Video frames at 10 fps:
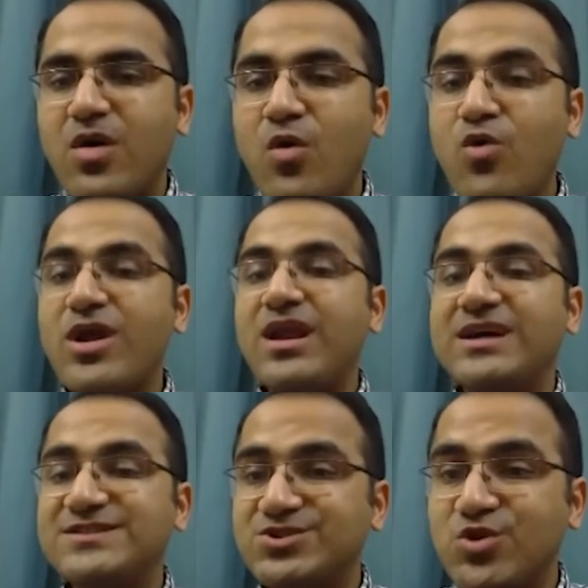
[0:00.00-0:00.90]
oral
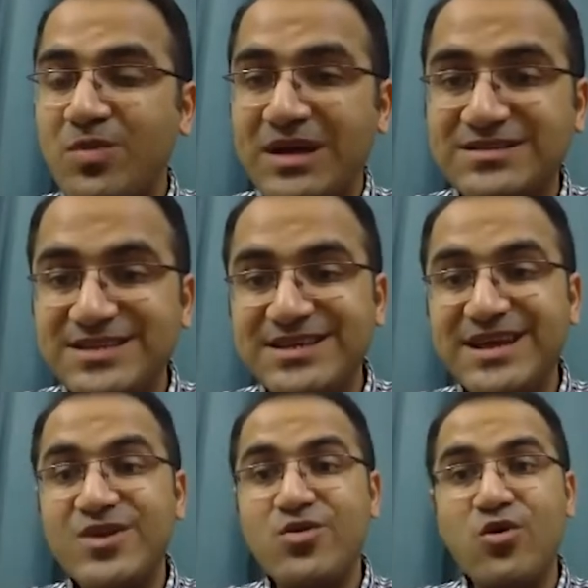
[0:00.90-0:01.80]
azithromycin
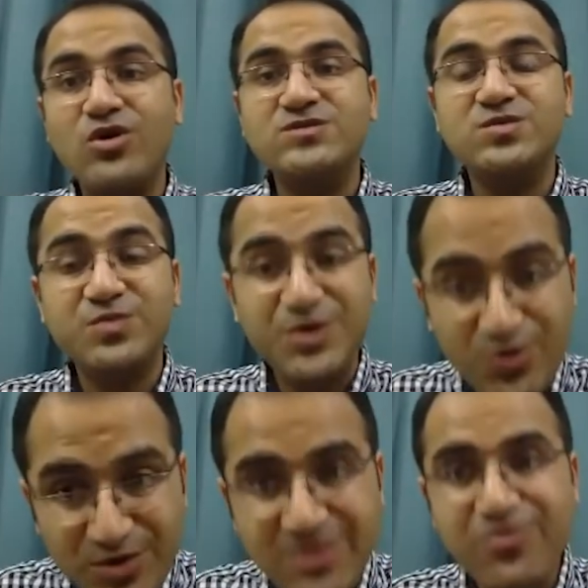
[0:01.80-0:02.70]
can cause
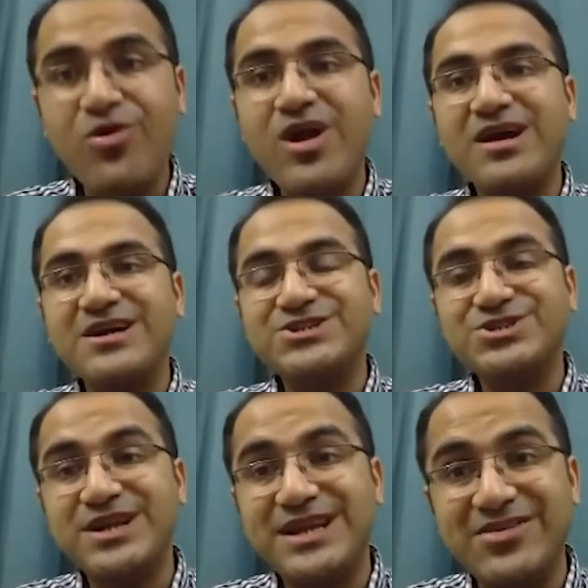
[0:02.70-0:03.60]
QT
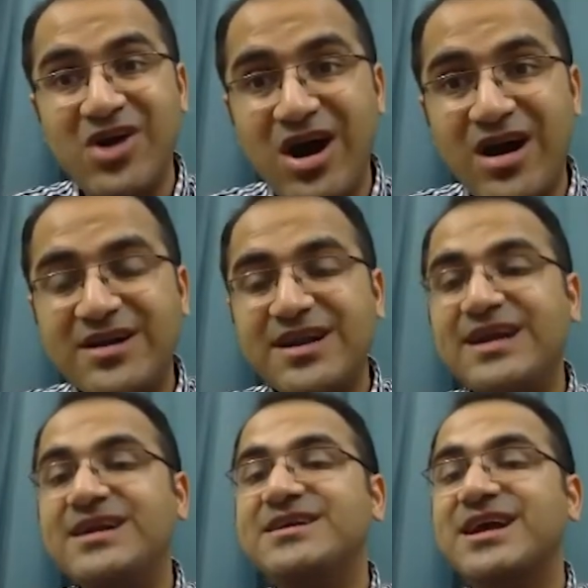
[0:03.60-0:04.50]
prolongation in heart
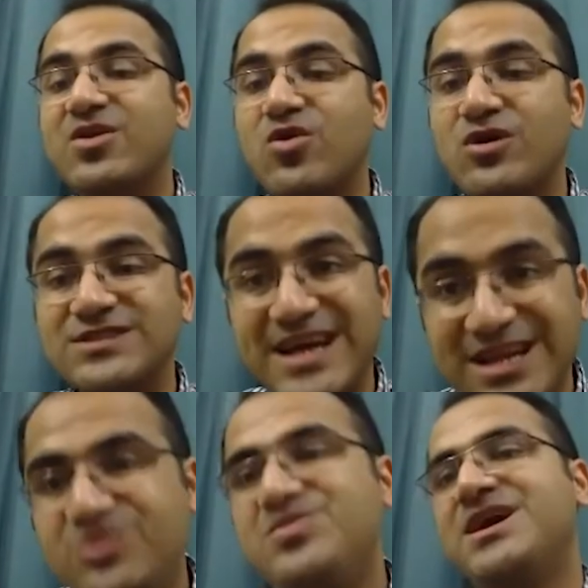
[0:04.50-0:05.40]
and it can cause
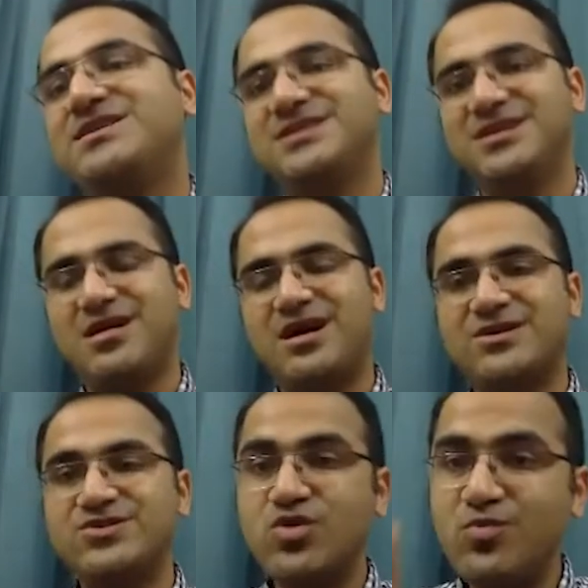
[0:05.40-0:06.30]
arrhythmias in
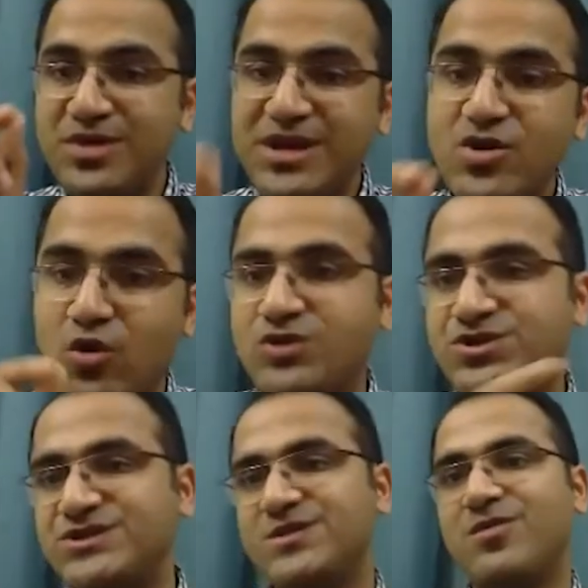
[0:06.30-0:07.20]
heart. So be
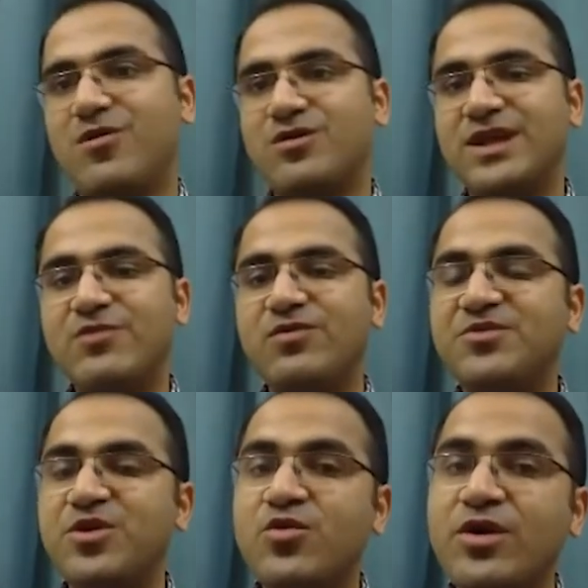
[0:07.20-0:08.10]
cautious about that when
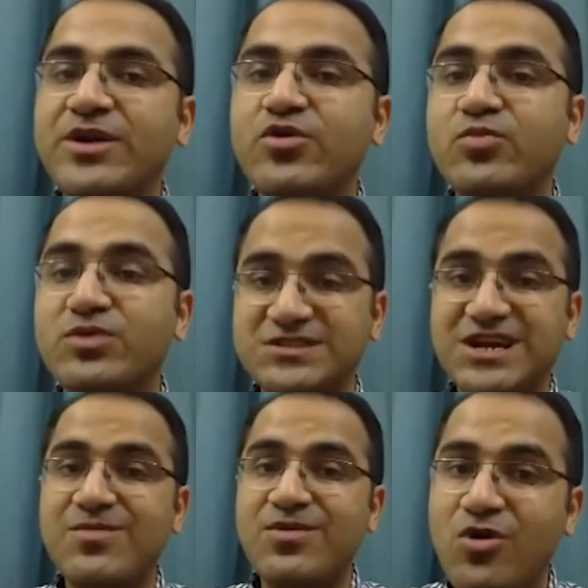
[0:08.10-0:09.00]
you are going to
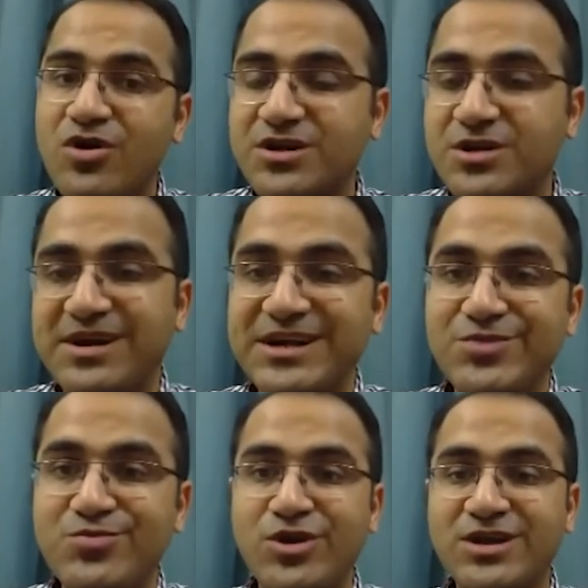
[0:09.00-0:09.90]
prescribe long-term
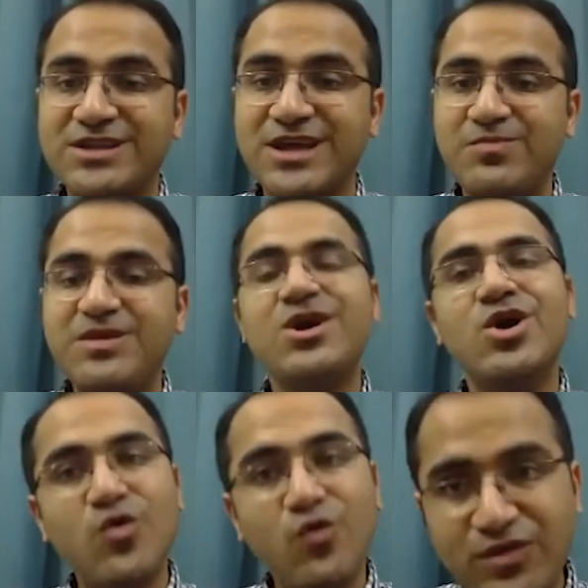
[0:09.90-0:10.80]
antibiotic therapy
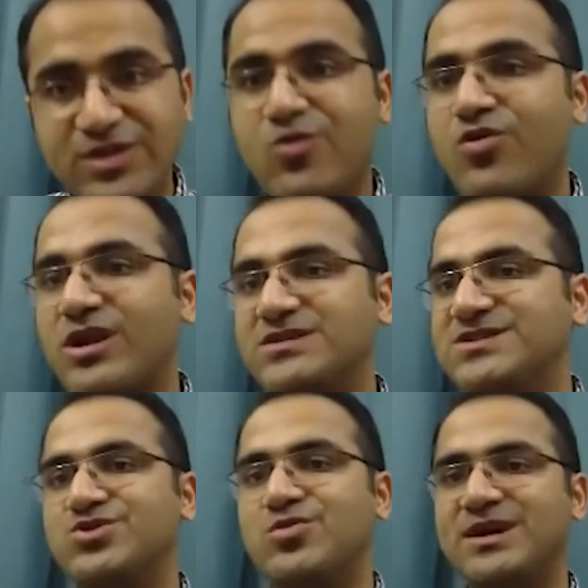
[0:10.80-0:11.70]
with oral
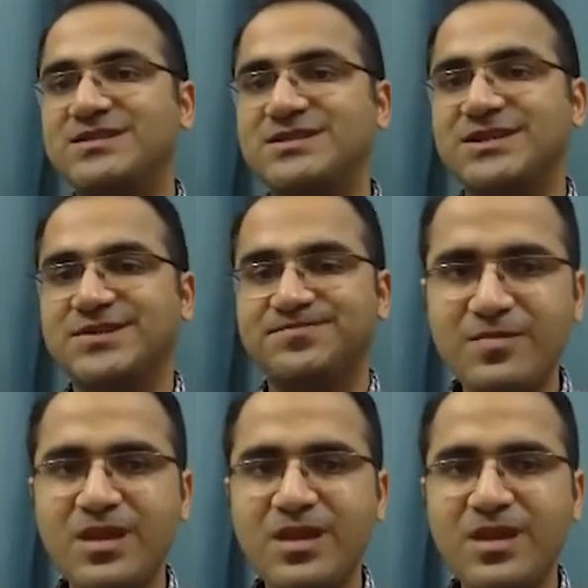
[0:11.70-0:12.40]
azithromycin.